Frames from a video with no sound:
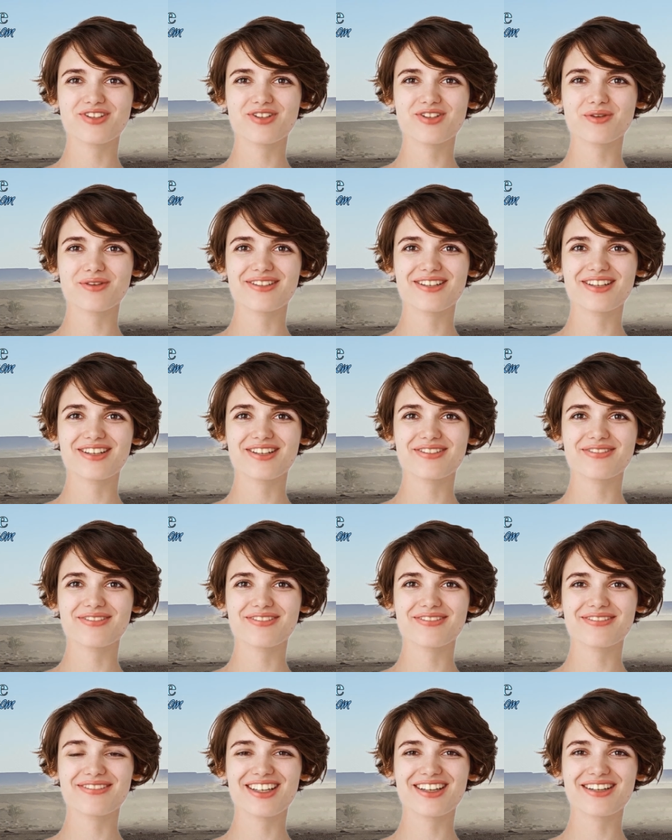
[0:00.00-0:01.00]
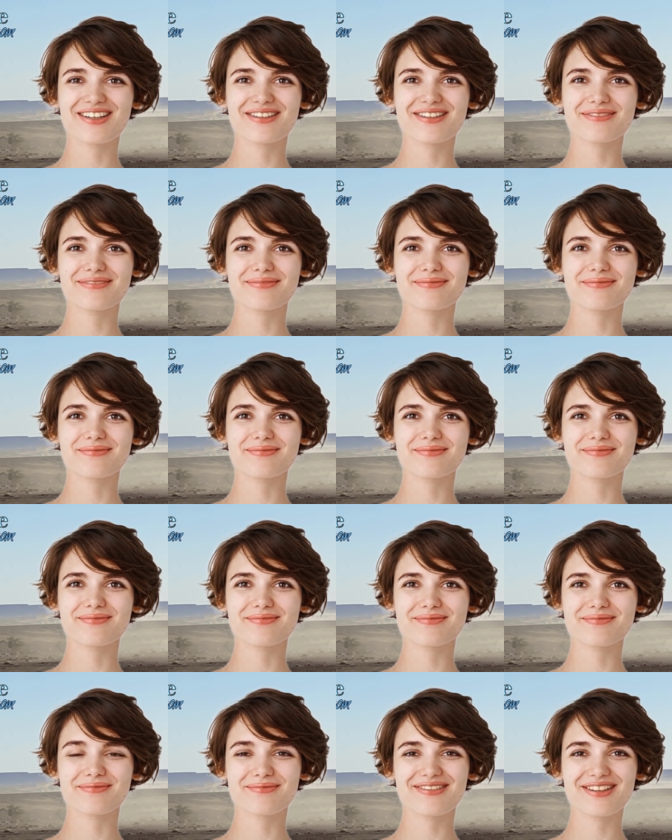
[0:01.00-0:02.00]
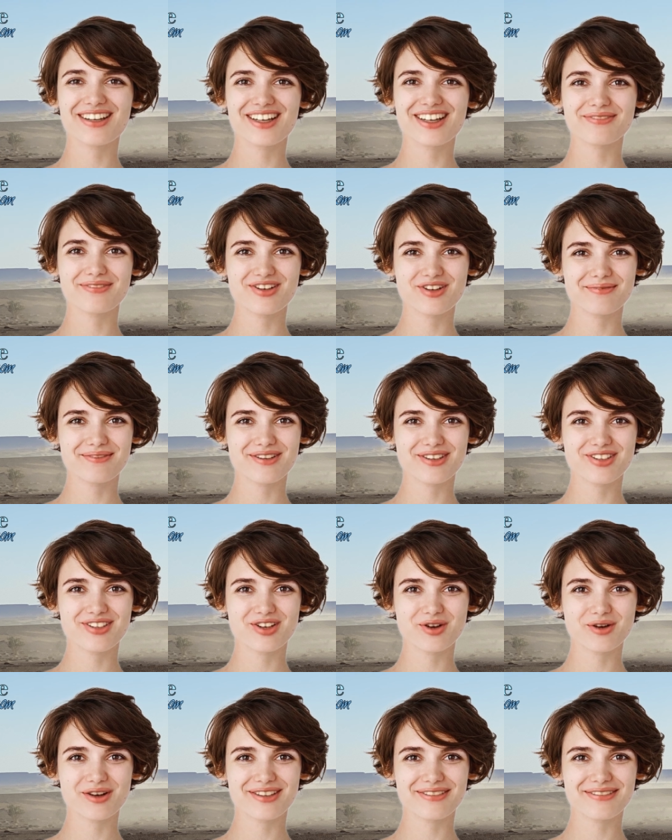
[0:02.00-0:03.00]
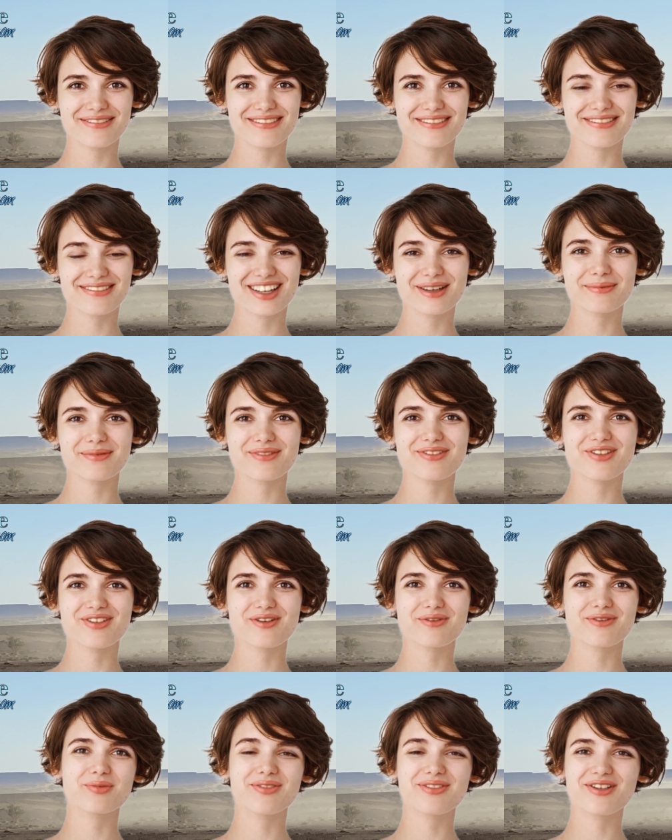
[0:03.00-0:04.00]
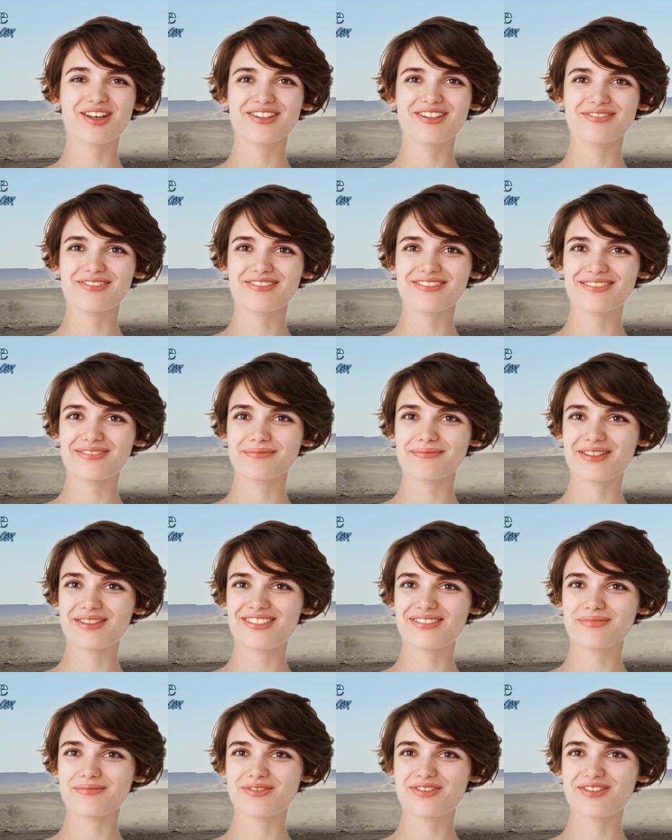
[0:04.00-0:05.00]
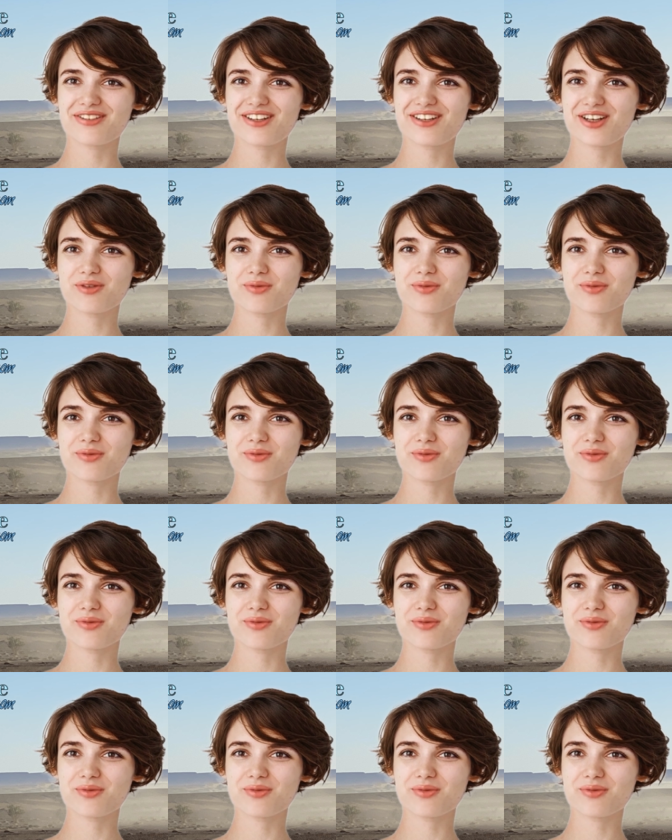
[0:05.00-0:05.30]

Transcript: joining us today. If you've enjoyed this episode with Constance Messmer,